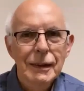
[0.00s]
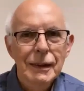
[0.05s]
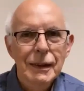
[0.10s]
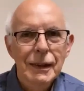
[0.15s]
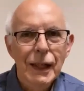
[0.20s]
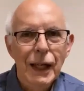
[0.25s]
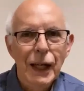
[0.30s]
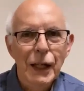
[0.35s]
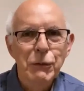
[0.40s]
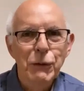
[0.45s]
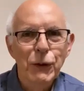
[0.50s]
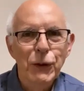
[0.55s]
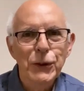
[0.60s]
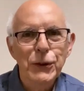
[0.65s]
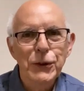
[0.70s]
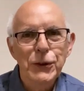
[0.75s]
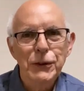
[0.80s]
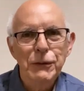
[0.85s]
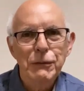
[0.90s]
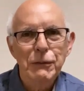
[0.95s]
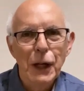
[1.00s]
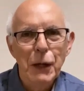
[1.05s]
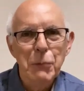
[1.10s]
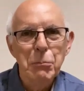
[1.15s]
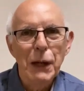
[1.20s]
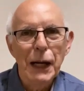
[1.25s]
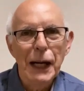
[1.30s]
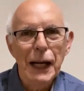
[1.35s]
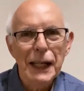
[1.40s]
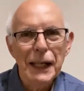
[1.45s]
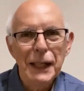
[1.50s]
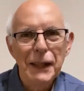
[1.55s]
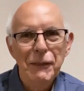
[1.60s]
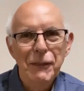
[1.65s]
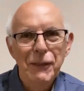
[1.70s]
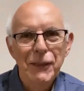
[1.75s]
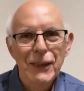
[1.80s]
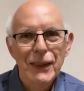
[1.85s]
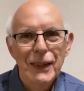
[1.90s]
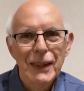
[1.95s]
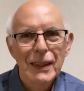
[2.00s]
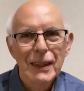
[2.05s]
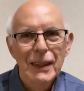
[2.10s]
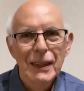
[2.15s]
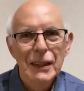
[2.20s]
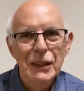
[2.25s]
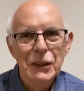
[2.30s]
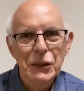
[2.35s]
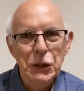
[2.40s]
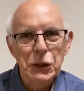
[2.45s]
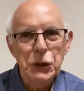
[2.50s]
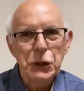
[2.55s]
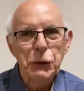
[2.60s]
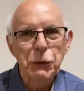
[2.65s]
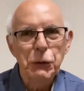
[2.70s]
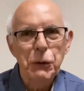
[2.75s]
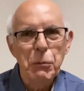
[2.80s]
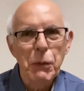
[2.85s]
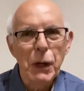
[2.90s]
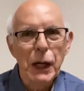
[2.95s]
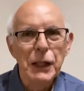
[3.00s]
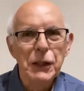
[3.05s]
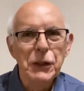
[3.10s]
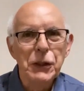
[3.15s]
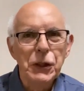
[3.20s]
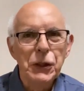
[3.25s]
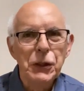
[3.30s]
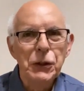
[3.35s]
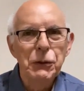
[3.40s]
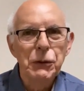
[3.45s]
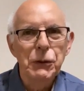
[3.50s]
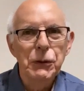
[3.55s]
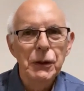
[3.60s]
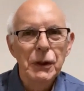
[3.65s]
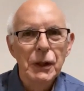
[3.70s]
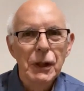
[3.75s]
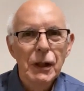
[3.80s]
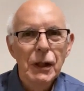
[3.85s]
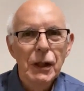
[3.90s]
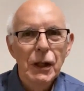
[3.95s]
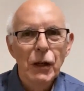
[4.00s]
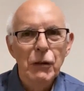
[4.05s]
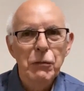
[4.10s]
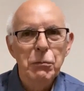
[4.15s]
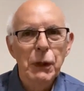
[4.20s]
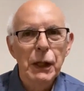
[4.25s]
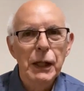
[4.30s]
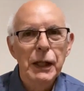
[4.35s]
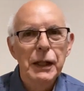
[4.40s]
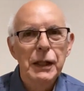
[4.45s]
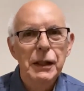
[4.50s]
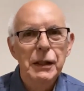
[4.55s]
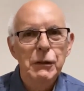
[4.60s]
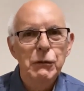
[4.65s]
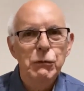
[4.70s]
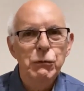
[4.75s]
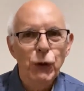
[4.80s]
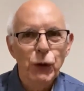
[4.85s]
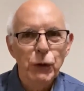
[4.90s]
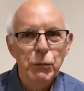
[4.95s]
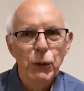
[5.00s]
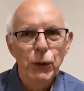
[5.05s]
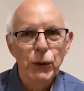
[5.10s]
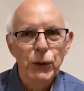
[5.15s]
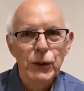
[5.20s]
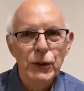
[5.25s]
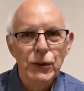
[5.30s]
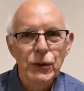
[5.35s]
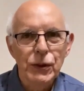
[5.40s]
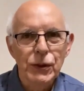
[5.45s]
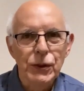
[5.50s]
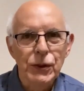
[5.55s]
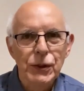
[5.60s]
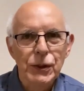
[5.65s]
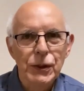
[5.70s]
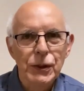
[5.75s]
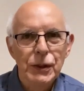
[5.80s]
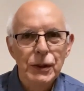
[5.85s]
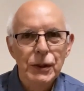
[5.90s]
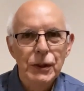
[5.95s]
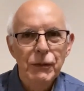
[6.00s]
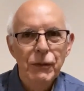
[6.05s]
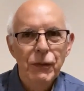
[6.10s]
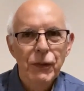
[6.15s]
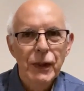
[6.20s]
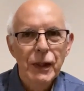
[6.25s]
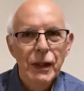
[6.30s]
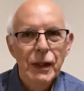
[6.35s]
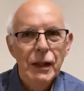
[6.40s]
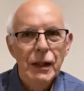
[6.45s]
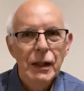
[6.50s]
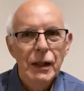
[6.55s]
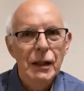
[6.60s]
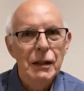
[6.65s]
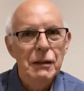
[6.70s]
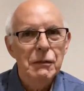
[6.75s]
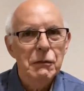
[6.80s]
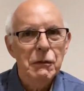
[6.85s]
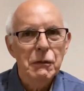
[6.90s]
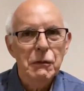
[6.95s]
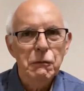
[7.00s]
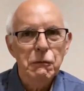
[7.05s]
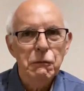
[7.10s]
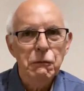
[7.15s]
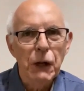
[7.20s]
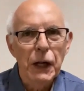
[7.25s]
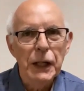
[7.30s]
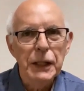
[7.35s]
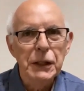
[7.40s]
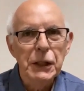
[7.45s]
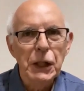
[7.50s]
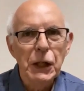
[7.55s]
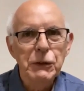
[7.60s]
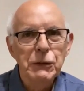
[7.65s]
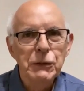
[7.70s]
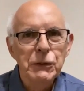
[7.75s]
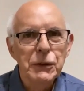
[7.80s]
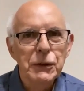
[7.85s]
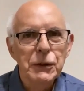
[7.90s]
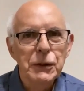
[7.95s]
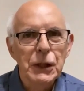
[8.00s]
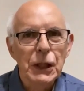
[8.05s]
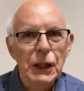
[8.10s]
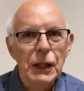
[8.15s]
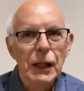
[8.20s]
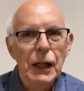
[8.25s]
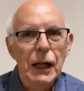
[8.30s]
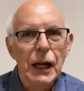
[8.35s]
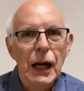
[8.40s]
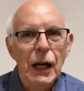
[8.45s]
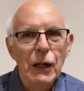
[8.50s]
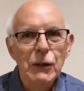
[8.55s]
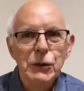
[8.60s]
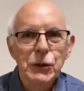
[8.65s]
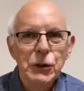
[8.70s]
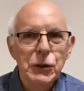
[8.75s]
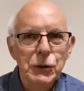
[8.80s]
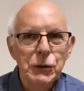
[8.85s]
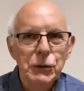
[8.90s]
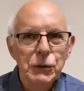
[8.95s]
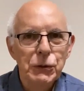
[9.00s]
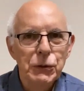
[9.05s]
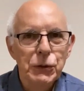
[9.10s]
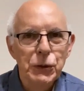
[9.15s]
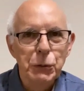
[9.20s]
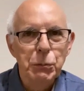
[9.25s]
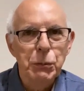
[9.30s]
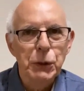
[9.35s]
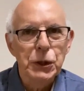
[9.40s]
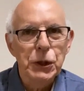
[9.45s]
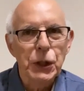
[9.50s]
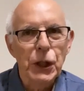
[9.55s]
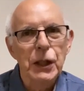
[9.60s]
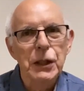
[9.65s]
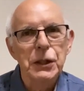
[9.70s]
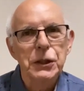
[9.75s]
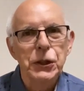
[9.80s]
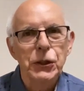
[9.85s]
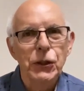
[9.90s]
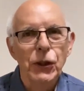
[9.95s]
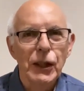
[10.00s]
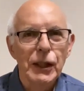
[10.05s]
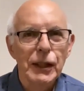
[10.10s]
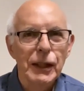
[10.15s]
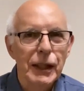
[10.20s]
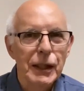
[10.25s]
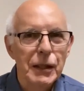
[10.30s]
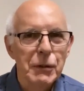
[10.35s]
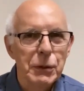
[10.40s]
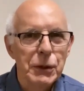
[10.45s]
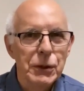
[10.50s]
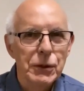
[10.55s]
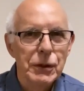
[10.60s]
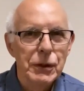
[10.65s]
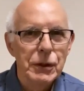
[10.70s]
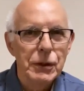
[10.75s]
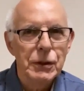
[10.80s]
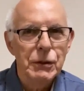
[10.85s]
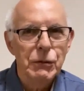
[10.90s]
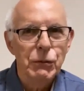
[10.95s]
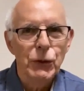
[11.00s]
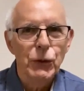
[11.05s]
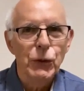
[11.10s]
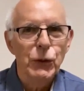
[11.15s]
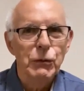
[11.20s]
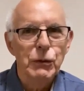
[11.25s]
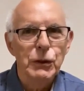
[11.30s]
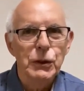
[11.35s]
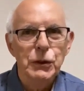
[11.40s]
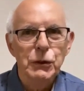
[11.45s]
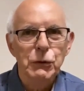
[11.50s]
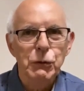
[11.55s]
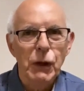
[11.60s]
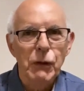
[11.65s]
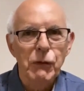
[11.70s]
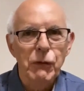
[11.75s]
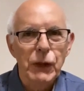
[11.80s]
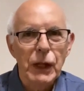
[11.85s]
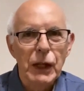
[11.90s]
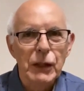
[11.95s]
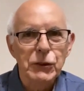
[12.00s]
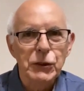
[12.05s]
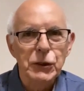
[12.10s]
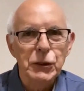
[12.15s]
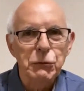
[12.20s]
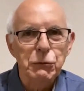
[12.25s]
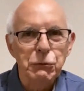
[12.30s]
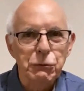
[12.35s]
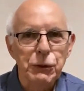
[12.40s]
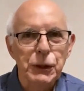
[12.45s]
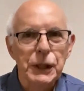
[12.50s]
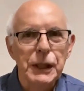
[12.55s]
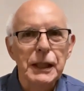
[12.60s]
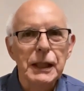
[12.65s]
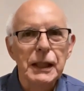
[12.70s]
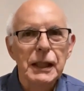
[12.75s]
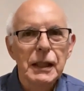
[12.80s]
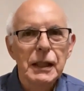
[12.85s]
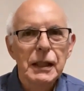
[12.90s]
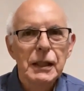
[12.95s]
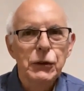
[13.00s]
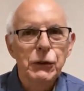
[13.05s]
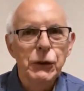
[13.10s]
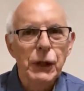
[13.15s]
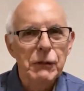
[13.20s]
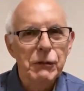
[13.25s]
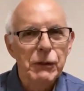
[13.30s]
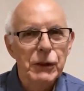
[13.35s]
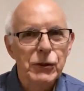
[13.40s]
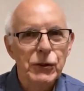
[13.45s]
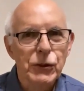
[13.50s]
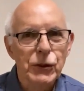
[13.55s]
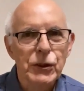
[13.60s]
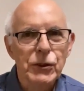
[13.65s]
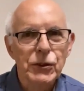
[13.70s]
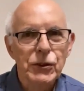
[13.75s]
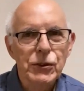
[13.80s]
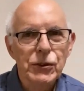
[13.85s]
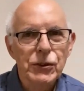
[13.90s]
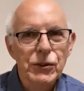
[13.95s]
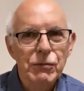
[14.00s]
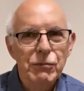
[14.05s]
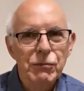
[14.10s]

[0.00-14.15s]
Hi folks, I'm back. Just to remind you of my uh, four bonuses uh, find out uh, how to supercharge your online business with over 12,000 free traffic sources.